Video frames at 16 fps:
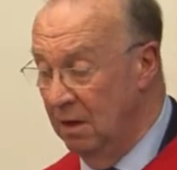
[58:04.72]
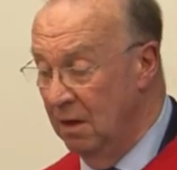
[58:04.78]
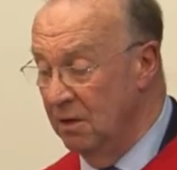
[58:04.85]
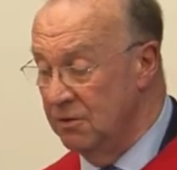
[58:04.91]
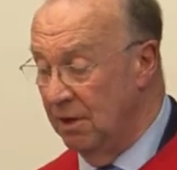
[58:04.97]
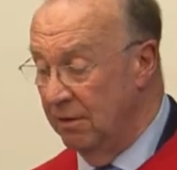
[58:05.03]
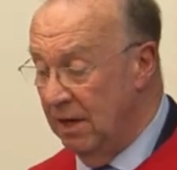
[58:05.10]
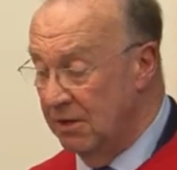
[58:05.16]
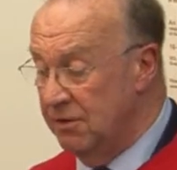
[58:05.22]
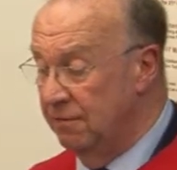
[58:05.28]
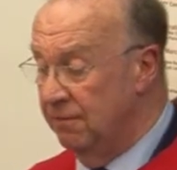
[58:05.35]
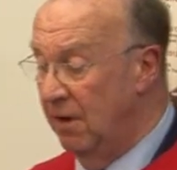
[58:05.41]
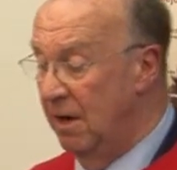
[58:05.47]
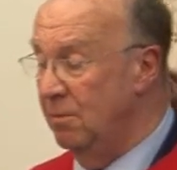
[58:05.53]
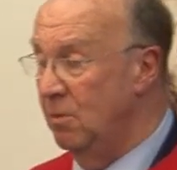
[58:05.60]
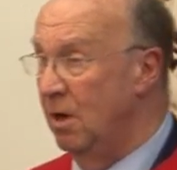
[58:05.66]
So that's the
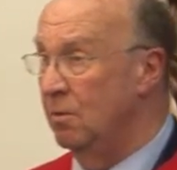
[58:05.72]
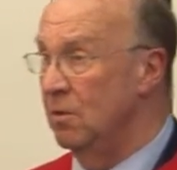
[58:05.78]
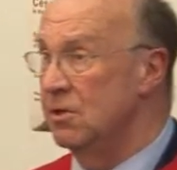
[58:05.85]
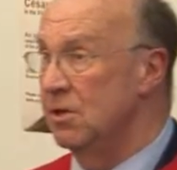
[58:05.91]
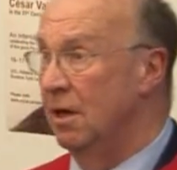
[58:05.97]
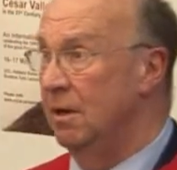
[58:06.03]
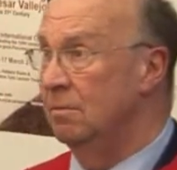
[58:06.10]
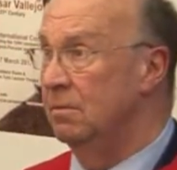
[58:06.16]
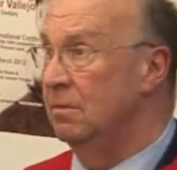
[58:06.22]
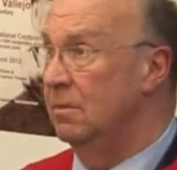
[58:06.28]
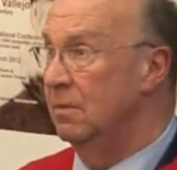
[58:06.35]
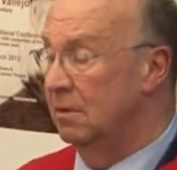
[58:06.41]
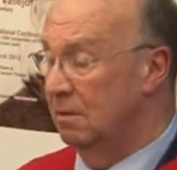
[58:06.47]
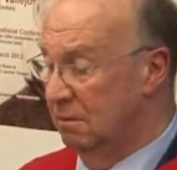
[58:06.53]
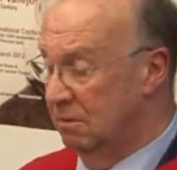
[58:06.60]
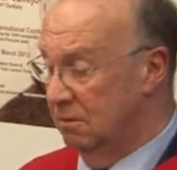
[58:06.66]
framework which I'm
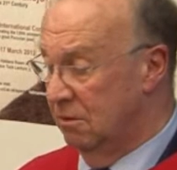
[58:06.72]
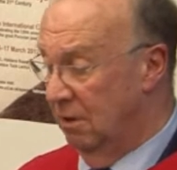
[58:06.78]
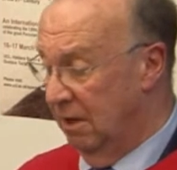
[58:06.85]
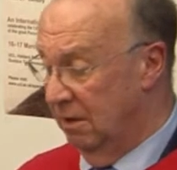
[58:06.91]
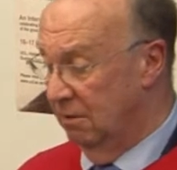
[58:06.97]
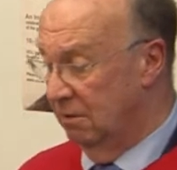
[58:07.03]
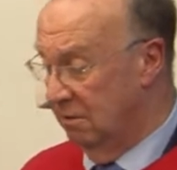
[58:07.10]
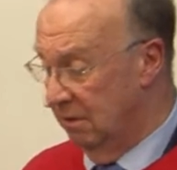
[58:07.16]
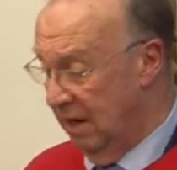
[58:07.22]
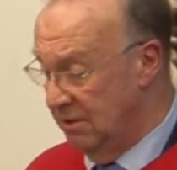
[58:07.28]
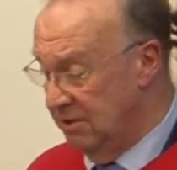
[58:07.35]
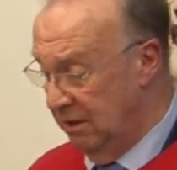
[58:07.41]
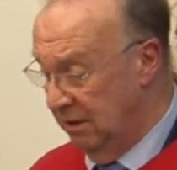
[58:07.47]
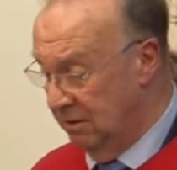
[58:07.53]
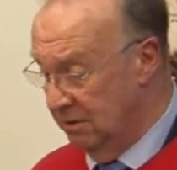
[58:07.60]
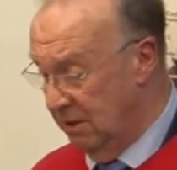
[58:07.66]

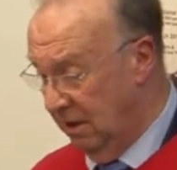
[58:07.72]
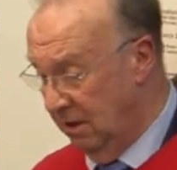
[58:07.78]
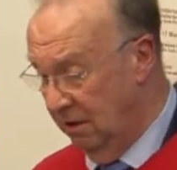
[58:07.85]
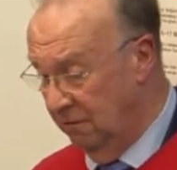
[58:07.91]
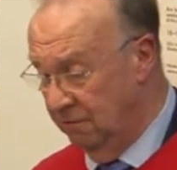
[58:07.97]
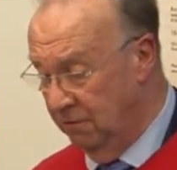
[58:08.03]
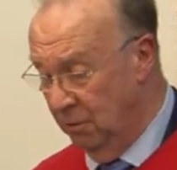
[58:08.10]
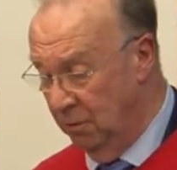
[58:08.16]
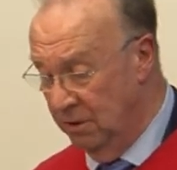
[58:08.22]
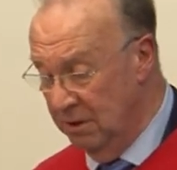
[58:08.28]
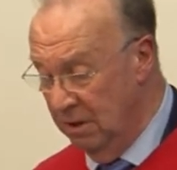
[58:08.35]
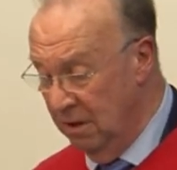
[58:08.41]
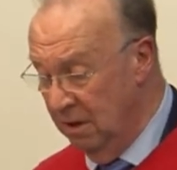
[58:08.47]
creating and taking forward.